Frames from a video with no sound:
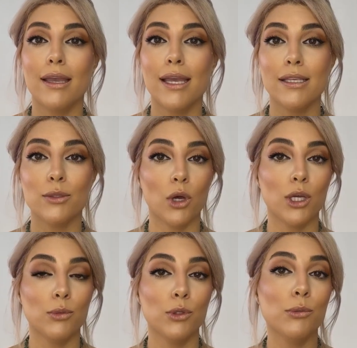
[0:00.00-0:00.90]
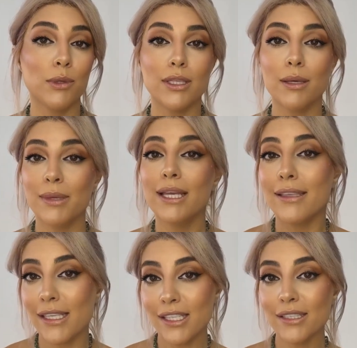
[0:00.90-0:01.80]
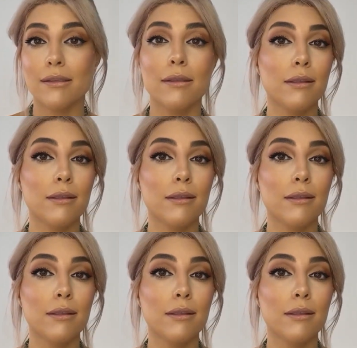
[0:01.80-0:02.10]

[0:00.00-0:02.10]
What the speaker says: And it's waterproof but not plasticky.